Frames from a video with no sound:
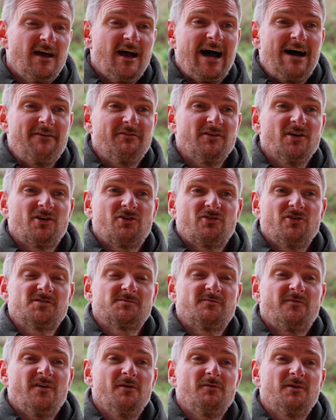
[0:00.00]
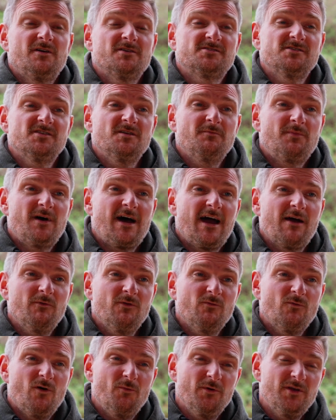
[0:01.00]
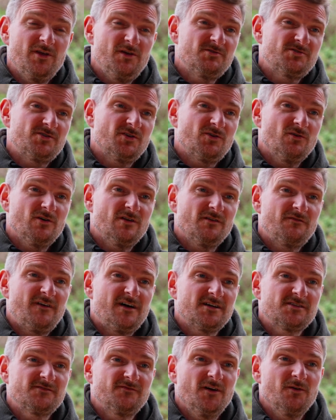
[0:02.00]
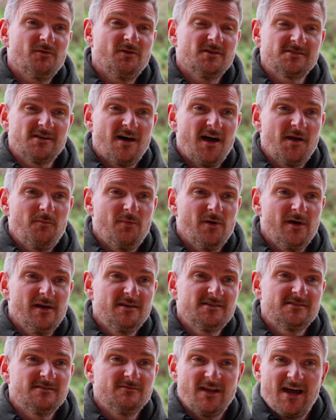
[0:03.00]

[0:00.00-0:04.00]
Having a crisp focus at the back with what we used to call a fast focus eyepiece,